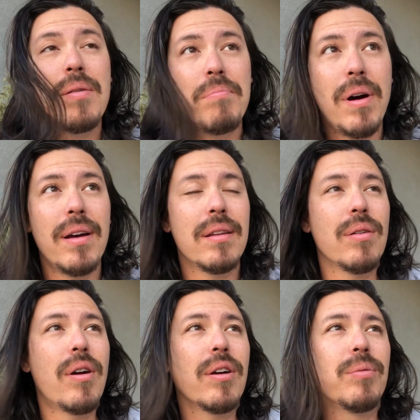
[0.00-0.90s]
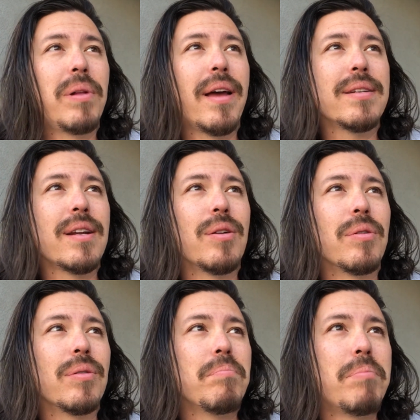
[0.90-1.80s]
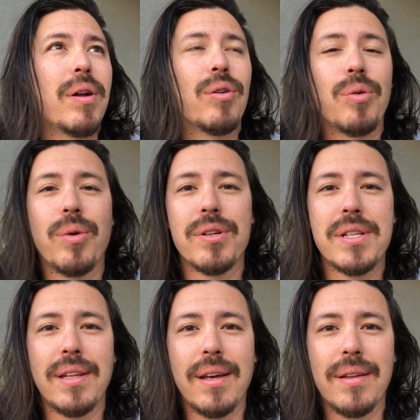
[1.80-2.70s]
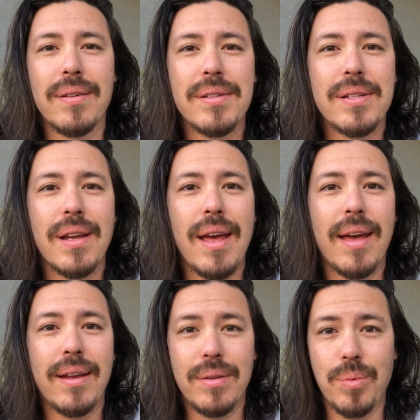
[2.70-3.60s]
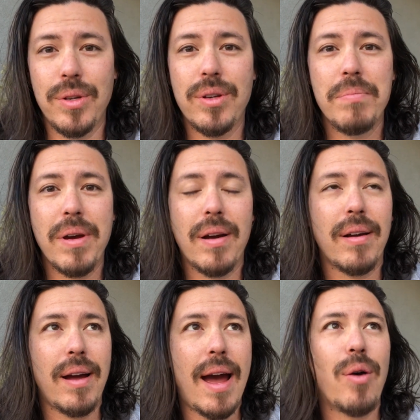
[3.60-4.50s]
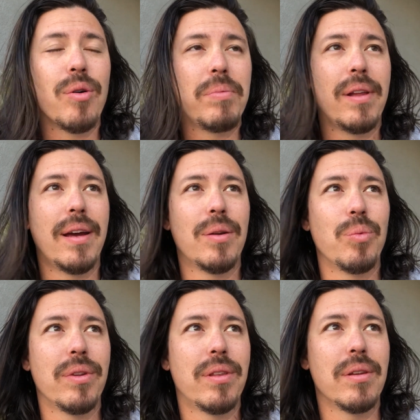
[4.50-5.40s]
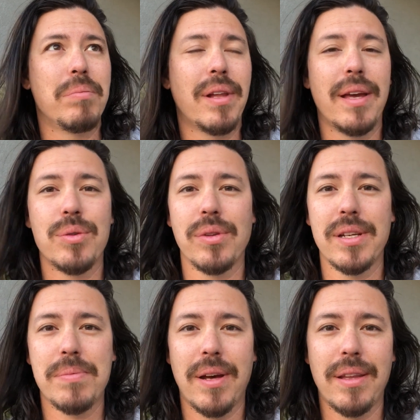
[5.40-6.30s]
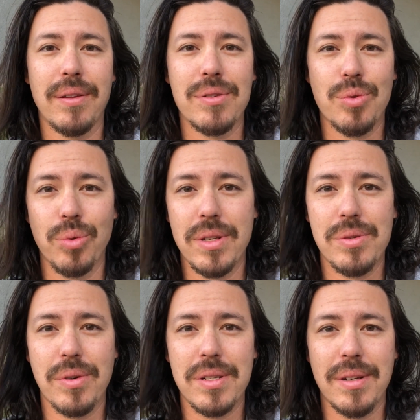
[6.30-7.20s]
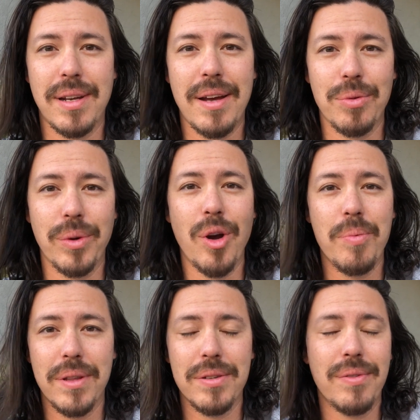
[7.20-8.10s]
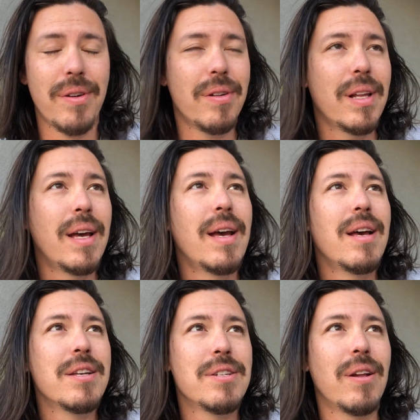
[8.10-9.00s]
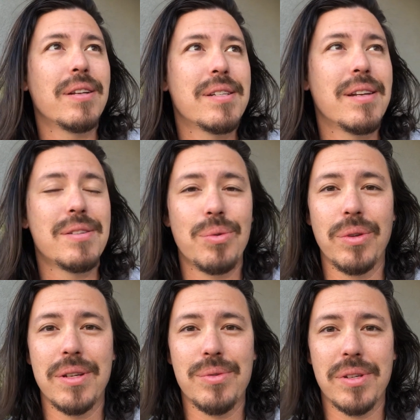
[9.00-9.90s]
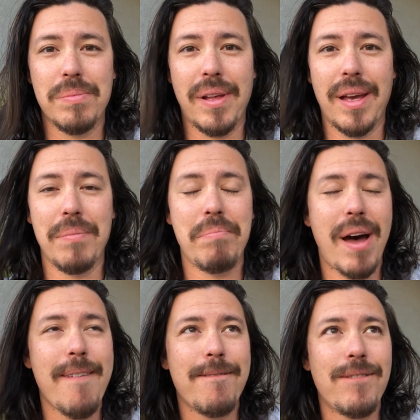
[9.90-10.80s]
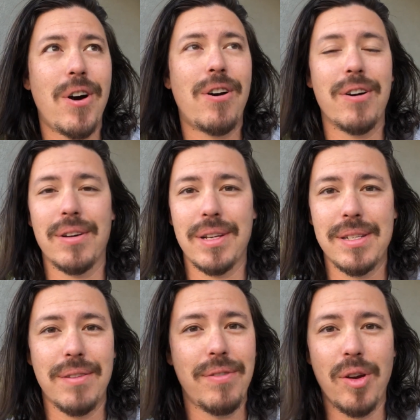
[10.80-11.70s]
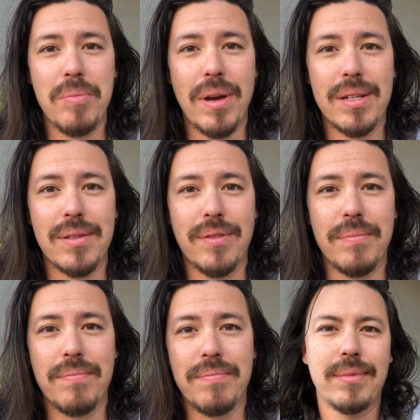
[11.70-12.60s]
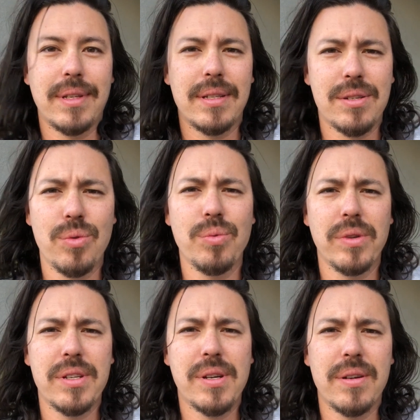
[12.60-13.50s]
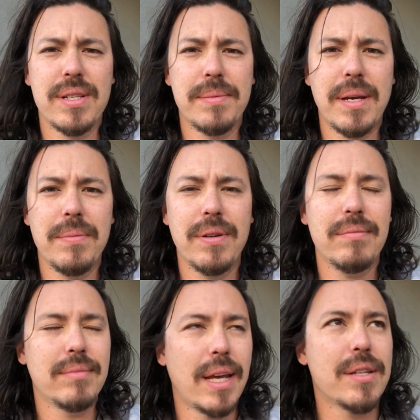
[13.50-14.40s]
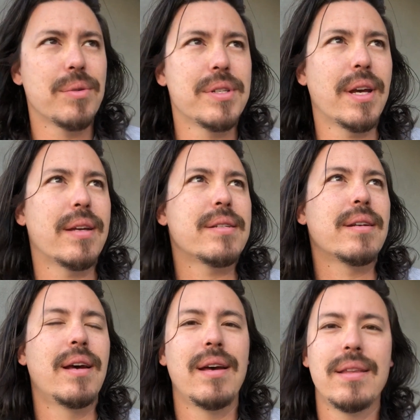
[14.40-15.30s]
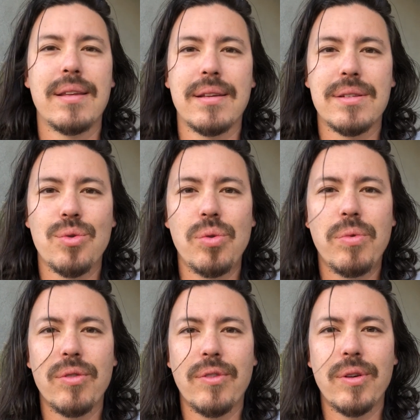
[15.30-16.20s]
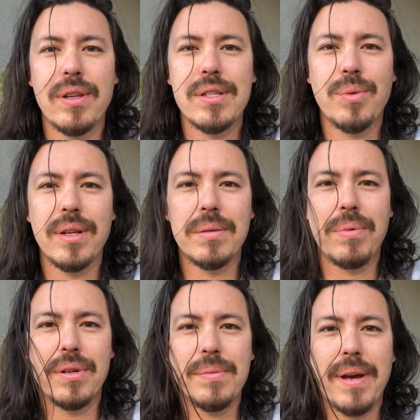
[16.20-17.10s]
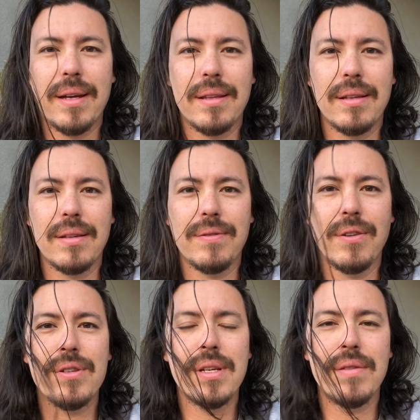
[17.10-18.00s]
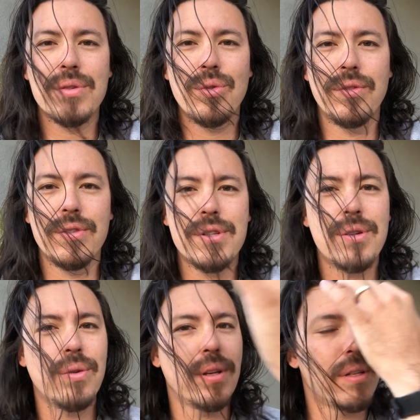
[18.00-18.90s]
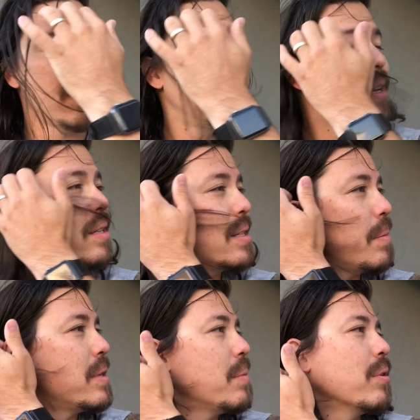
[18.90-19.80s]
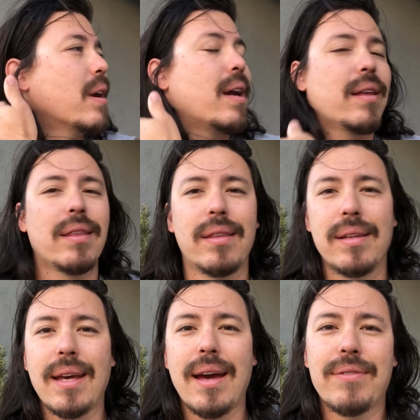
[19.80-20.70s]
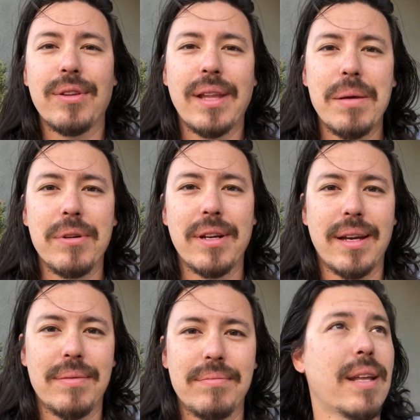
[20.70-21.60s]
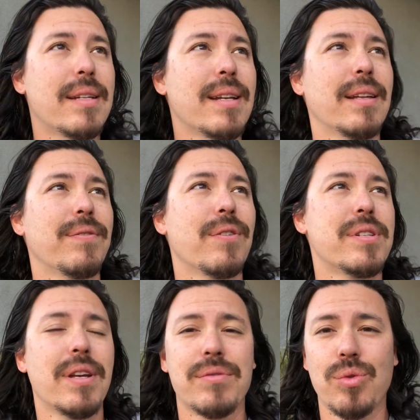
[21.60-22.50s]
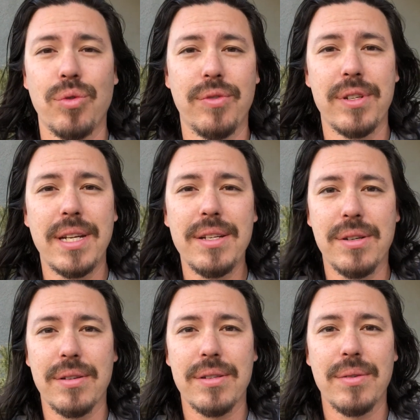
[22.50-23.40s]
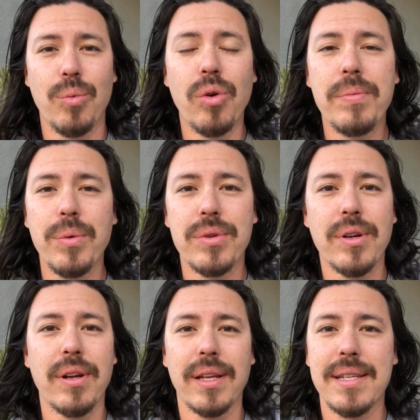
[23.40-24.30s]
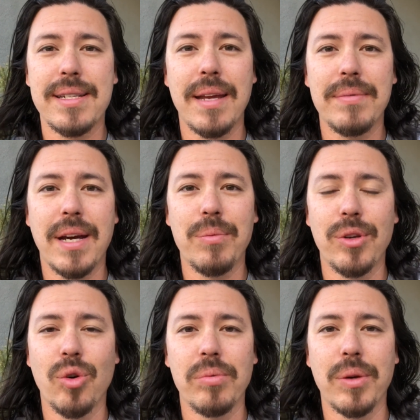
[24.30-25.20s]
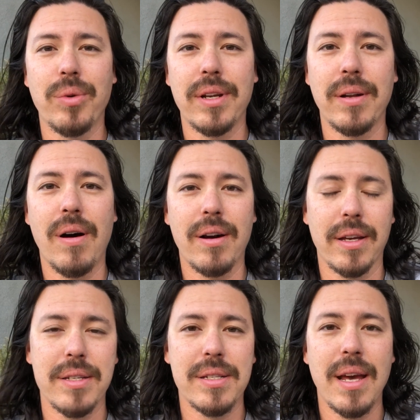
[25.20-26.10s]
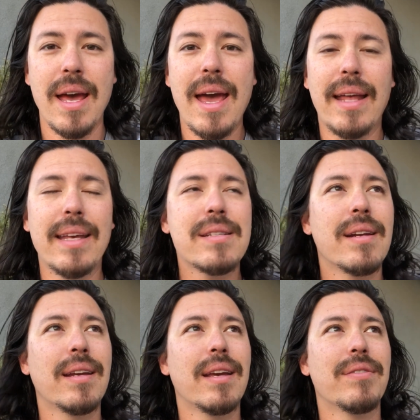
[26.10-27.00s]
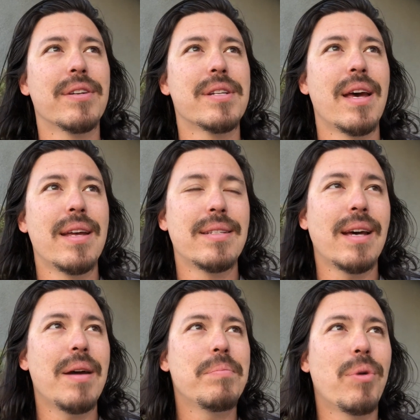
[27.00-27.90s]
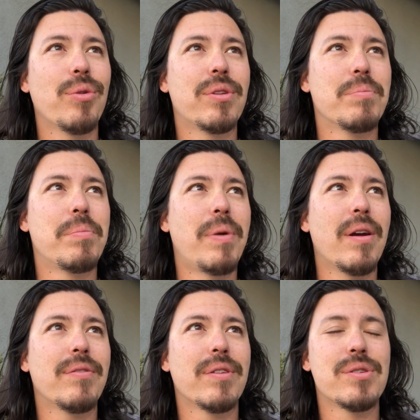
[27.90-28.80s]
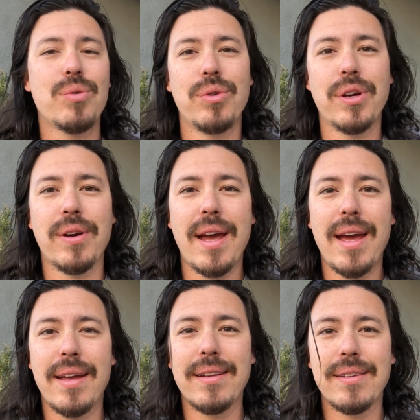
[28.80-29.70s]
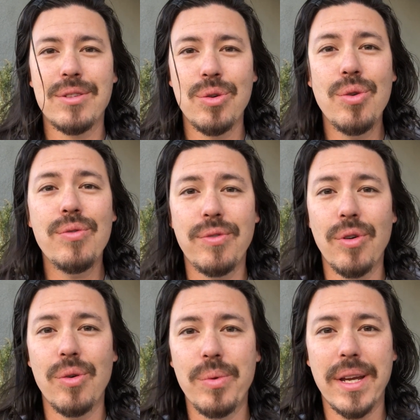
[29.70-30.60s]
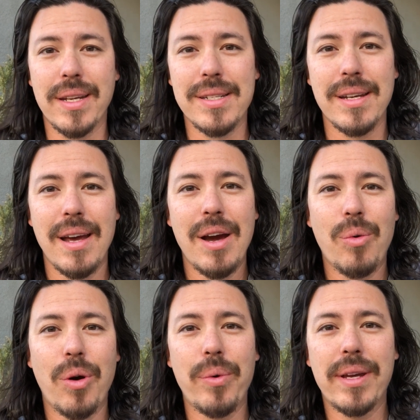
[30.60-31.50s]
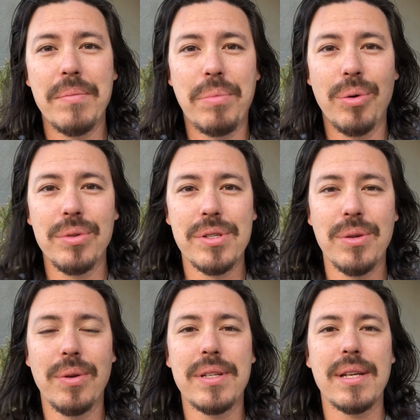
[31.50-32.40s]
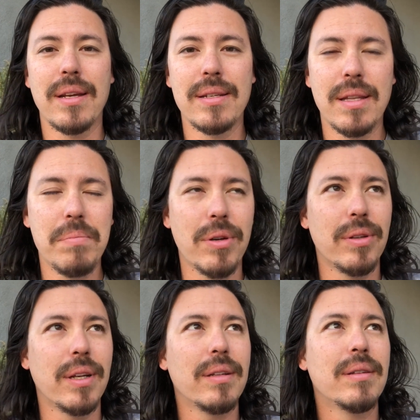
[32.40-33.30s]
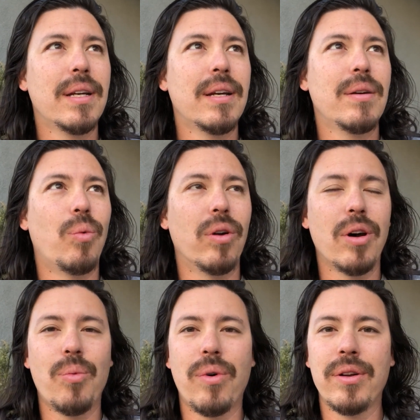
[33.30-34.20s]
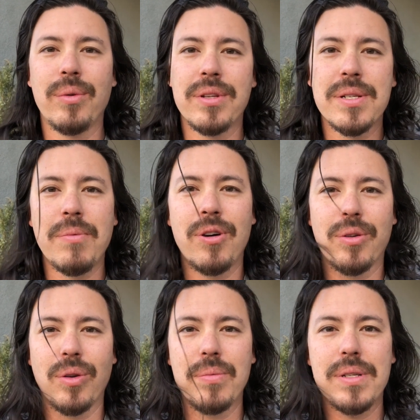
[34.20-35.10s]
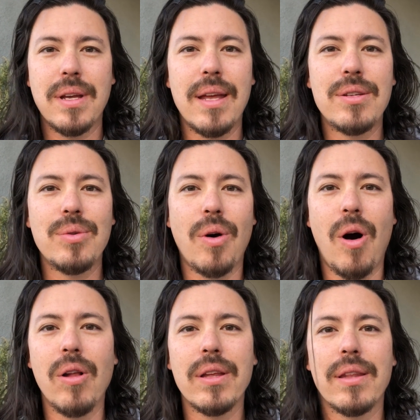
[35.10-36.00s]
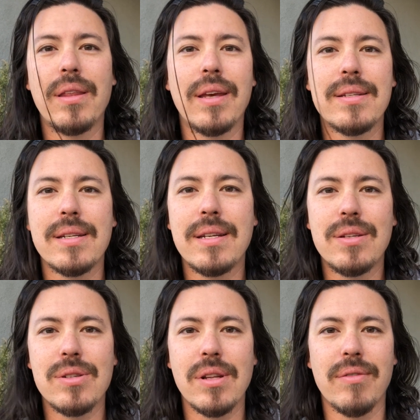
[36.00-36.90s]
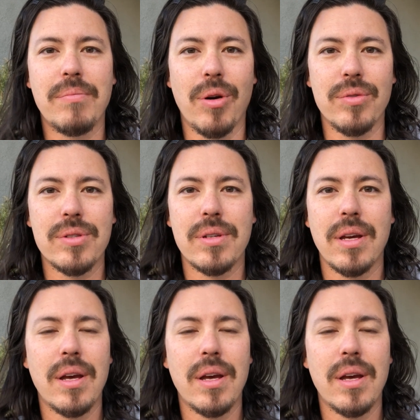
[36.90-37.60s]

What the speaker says: But there are plans that are better or worse than the others, and when you compare our plan with the plans released by the other school districts on how to reopen this fall, Salt Lake City School District's plan by far is the very best of them. Does school really start in September? The answer is yes. The school board voted this week to push back the first day of school for students to September 8th, the day after Labor Day. That's not the first day of school for teachers. We'll be returning at the same time we normally would in August, and that's going to give us time both to prepare for the school year and 2 full weeks where we can pull students into the building, one-on-one or in small groups, and do all of the things that teachers love most.